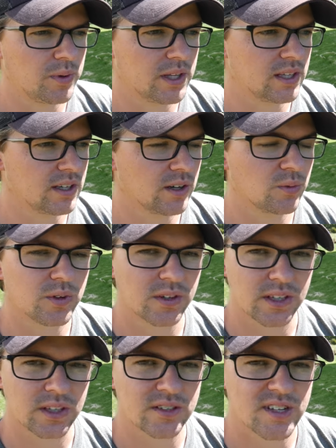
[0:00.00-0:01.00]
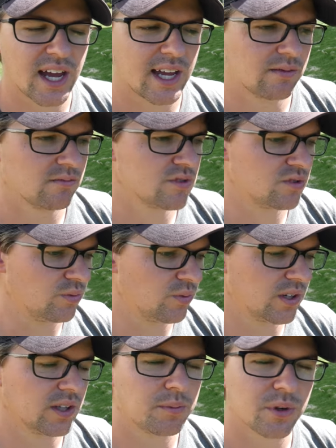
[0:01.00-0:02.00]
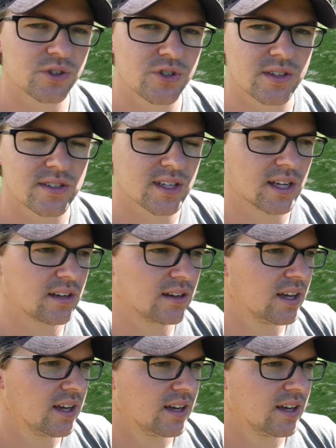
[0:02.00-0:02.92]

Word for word: be a really good time to really push this in.